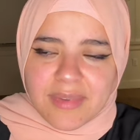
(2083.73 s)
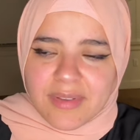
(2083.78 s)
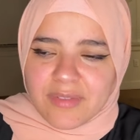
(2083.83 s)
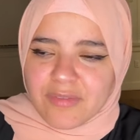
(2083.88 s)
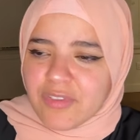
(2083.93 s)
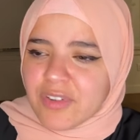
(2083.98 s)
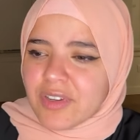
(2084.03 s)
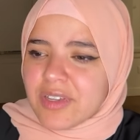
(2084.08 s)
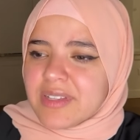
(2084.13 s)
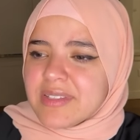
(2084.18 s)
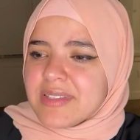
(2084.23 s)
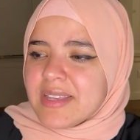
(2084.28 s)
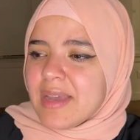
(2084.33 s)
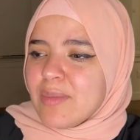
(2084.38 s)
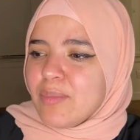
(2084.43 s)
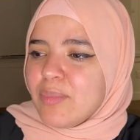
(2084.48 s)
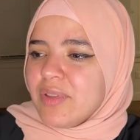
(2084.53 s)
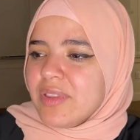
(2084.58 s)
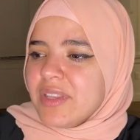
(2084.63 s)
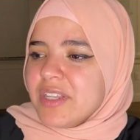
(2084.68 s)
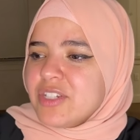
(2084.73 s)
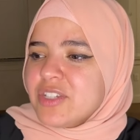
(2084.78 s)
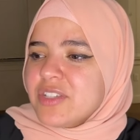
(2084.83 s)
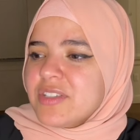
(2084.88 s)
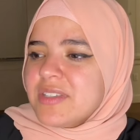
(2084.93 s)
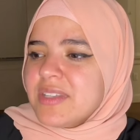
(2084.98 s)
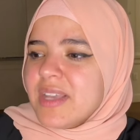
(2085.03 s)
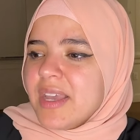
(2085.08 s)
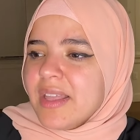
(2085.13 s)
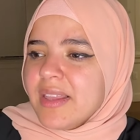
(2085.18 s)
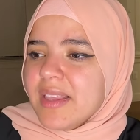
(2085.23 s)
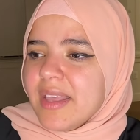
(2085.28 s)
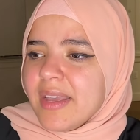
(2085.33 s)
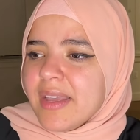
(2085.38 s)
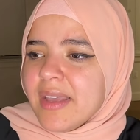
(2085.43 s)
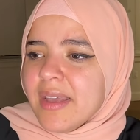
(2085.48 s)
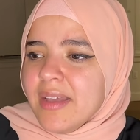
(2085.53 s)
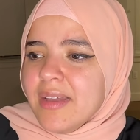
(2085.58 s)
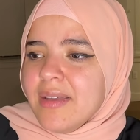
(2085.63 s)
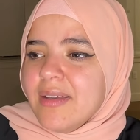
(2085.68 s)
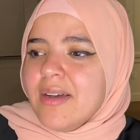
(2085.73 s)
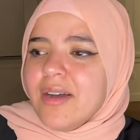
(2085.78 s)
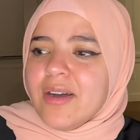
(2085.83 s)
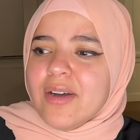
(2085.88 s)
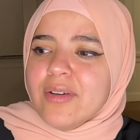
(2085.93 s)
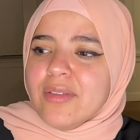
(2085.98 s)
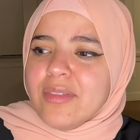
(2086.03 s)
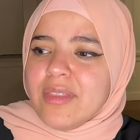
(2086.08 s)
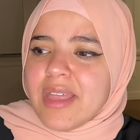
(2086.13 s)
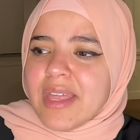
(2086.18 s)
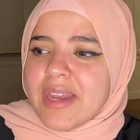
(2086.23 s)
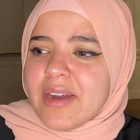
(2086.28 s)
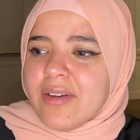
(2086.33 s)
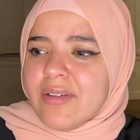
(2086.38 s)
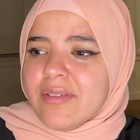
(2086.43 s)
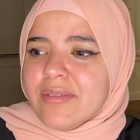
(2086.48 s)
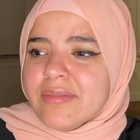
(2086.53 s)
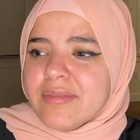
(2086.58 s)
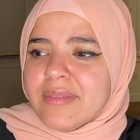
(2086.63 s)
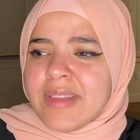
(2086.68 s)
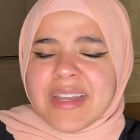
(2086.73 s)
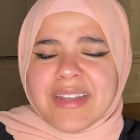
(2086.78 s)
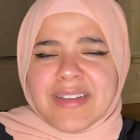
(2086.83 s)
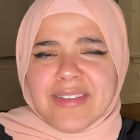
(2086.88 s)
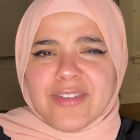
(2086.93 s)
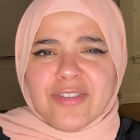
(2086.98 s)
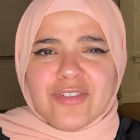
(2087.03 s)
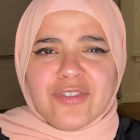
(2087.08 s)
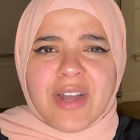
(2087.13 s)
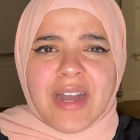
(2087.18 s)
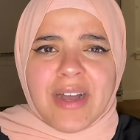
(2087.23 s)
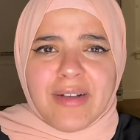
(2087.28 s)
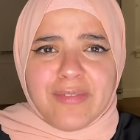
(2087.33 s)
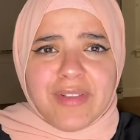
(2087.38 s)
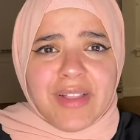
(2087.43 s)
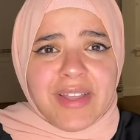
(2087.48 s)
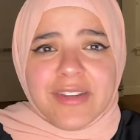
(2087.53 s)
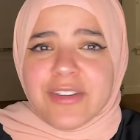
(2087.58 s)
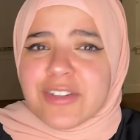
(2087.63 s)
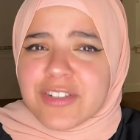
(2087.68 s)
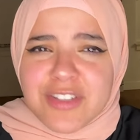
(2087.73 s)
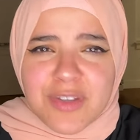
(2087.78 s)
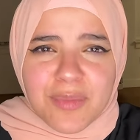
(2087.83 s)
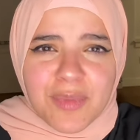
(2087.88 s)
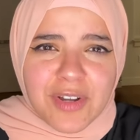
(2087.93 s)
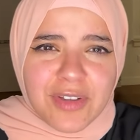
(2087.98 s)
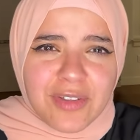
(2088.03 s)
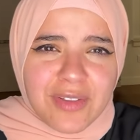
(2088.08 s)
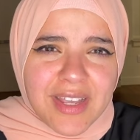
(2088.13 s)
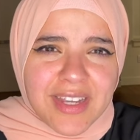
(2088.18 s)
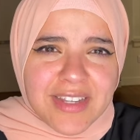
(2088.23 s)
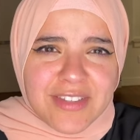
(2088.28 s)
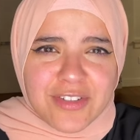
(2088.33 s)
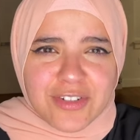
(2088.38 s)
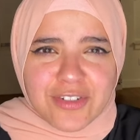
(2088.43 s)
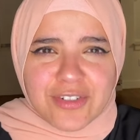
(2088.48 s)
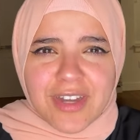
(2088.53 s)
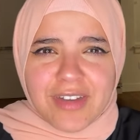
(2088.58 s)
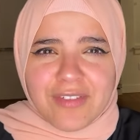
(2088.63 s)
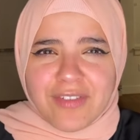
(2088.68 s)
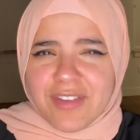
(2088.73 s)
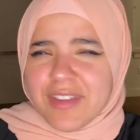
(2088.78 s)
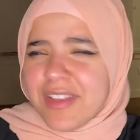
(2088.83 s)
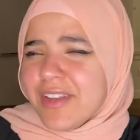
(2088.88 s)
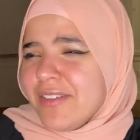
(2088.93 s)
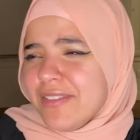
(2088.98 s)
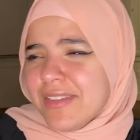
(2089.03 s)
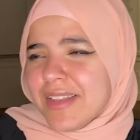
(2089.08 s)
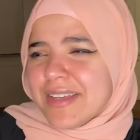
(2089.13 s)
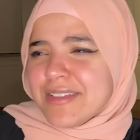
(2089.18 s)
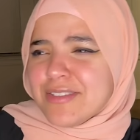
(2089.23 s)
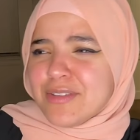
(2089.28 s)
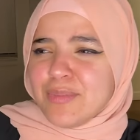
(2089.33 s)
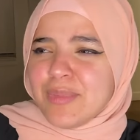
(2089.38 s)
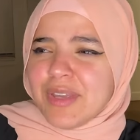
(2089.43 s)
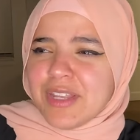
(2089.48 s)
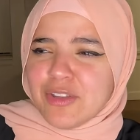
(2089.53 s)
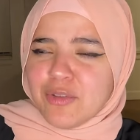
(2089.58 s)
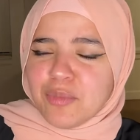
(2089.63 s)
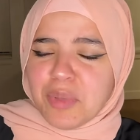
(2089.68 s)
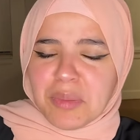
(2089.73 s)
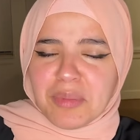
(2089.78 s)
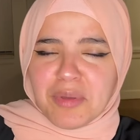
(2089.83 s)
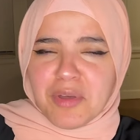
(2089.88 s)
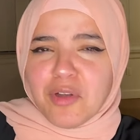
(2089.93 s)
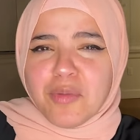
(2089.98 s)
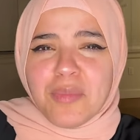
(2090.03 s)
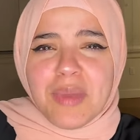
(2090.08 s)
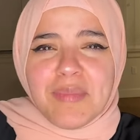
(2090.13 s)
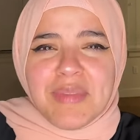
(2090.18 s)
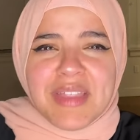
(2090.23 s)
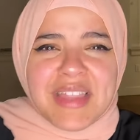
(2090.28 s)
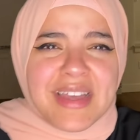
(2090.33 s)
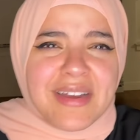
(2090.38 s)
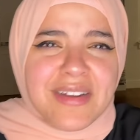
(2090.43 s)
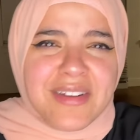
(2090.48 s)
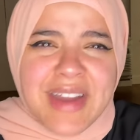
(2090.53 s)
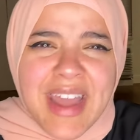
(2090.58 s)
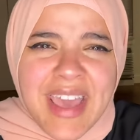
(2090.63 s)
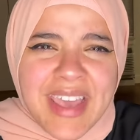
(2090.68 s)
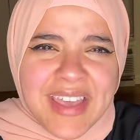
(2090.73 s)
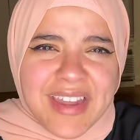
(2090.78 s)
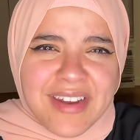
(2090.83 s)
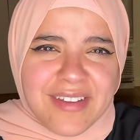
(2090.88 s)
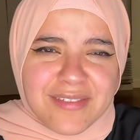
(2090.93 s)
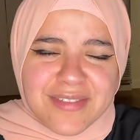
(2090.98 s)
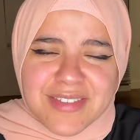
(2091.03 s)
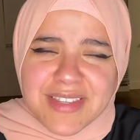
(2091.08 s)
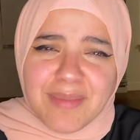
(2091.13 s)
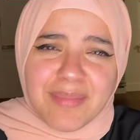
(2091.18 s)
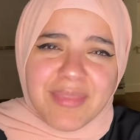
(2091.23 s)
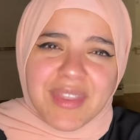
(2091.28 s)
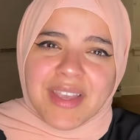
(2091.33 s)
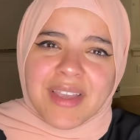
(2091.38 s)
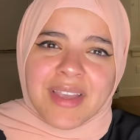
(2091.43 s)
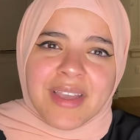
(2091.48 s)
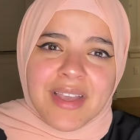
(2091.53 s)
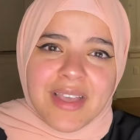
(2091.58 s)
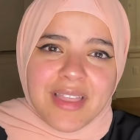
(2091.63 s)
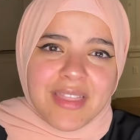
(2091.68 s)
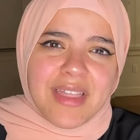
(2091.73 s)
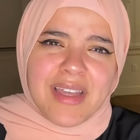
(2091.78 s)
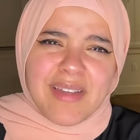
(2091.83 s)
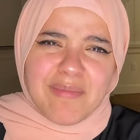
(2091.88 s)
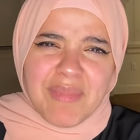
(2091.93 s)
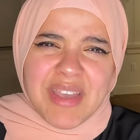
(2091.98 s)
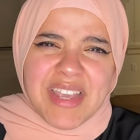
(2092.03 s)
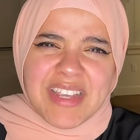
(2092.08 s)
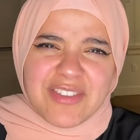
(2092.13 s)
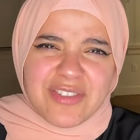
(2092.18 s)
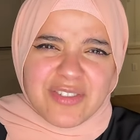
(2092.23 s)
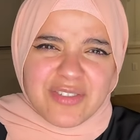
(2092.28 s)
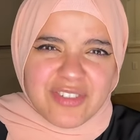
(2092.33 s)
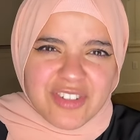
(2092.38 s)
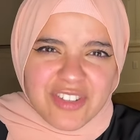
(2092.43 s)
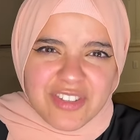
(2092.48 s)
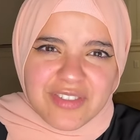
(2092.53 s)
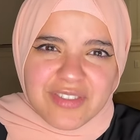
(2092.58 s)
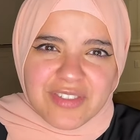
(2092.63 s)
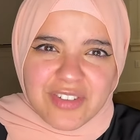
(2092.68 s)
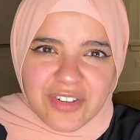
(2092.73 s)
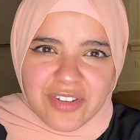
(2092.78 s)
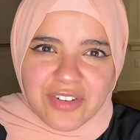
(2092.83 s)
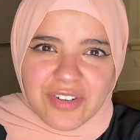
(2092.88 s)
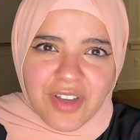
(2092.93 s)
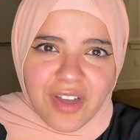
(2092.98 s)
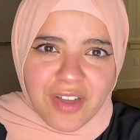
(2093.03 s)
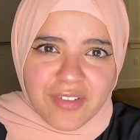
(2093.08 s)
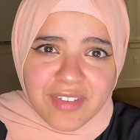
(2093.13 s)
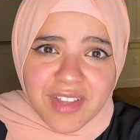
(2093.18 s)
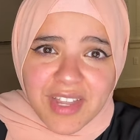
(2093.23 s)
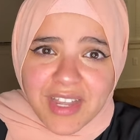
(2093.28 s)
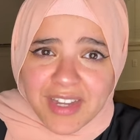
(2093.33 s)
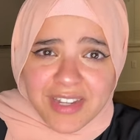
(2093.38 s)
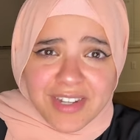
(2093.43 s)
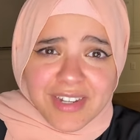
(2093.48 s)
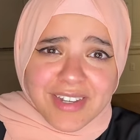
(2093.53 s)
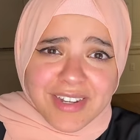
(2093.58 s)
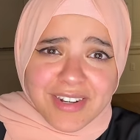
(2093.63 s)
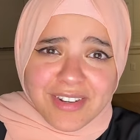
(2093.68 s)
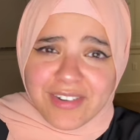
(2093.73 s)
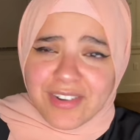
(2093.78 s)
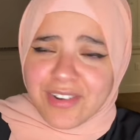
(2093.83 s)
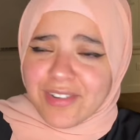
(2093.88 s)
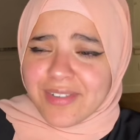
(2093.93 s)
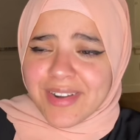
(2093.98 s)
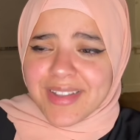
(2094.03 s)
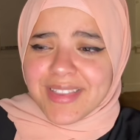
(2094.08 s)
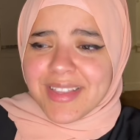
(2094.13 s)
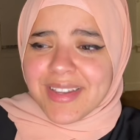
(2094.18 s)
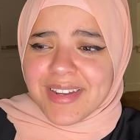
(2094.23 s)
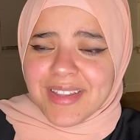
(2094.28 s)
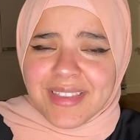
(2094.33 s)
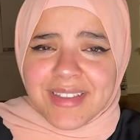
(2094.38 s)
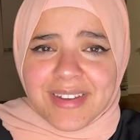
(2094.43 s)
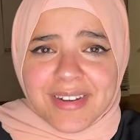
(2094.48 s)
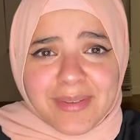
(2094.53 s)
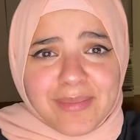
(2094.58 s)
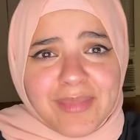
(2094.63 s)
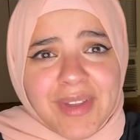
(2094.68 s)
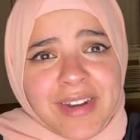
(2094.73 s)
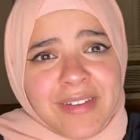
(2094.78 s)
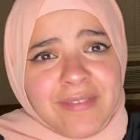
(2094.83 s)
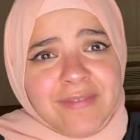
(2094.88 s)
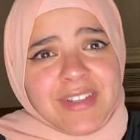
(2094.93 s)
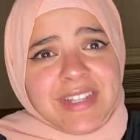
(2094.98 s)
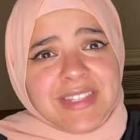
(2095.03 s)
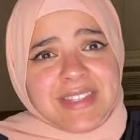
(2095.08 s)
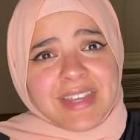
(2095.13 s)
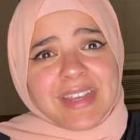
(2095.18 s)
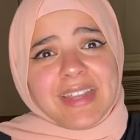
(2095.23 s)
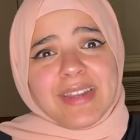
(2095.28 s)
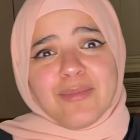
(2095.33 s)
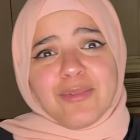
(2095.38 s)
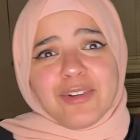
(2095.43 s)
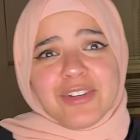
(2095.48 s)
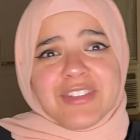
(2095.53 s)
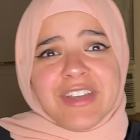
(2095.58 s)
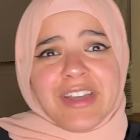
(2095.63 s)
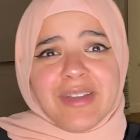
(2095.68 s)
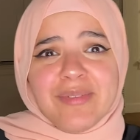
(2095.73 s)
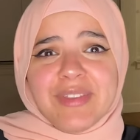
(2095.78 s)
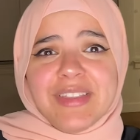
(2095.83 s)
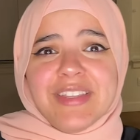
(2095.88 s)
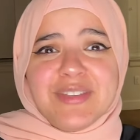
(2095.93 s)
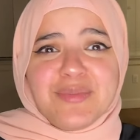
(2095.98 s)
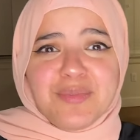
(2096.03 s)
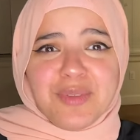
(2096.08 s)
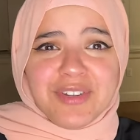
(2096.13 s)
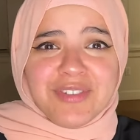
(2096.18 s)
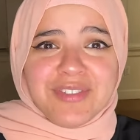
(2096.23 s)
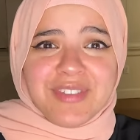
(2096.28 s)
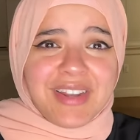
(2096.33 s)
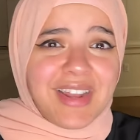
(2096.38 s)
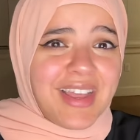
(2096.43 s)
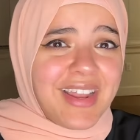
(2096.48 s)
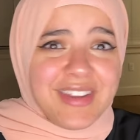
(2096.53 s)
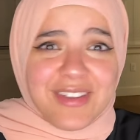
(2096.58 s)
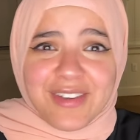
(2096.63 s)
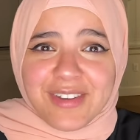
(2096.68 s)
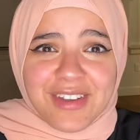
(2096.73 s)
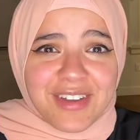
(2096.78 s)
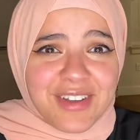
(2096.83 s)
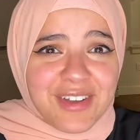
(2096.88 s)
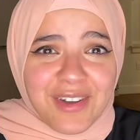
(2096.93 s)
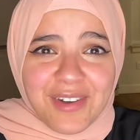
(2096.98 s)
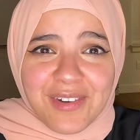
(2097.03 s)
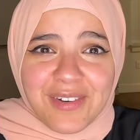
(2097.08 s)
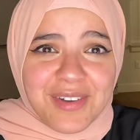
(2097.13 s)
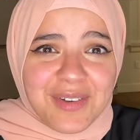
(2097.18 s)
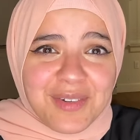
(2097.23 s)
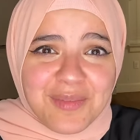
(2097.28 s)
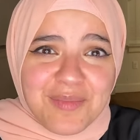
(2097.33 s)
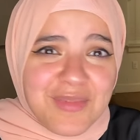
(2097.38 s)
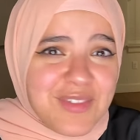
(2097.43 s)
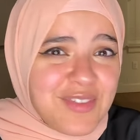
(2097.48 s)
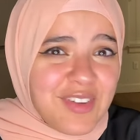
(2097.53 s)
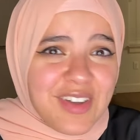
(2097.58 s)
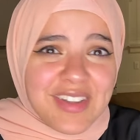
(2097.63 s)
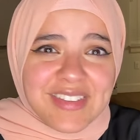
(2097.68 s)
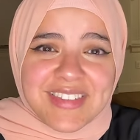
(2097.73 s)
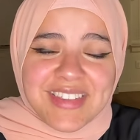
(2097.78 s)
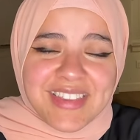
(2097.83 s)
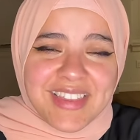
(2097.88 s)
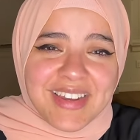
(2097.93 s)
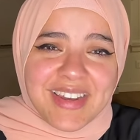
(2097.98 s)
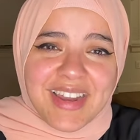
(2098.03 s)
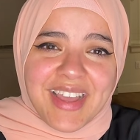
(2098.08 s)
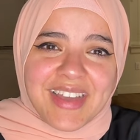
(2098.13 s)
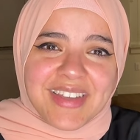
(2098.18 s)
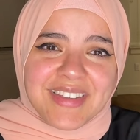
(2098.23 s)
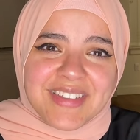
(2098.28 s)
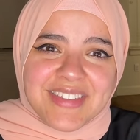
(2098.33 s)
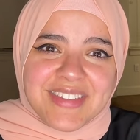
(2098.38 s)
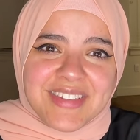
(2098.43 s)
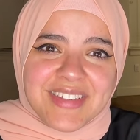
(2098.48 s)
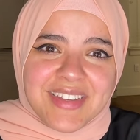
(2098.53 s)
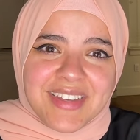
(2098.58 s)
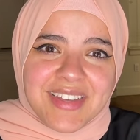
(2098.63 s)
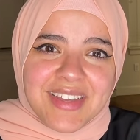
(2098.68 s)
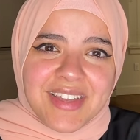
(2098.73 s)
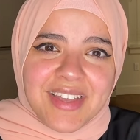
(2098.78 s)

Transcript: And for example, they just say like, oh, they don't like to travel, and you're someone who likes to travel. They don't like to meet new people, or maybe they're negative, something that makes you just turned off. You're gonna know right then and there, I'm not investing any more time in this person. And you can go move on to the next.